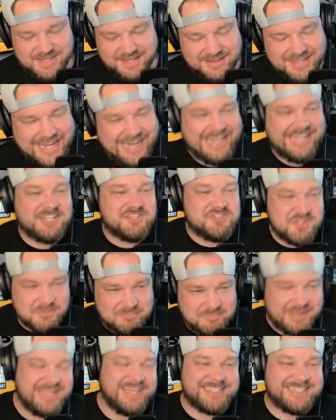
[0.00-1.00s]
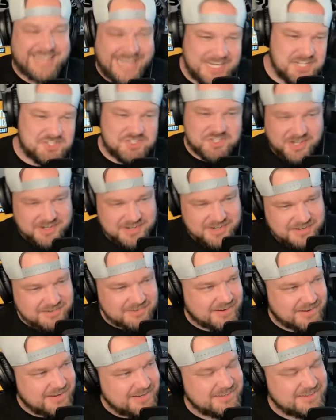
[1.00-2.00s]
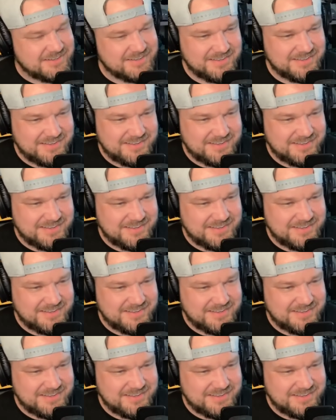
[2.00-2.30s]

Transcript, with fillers: I got to get you to pay attention, right?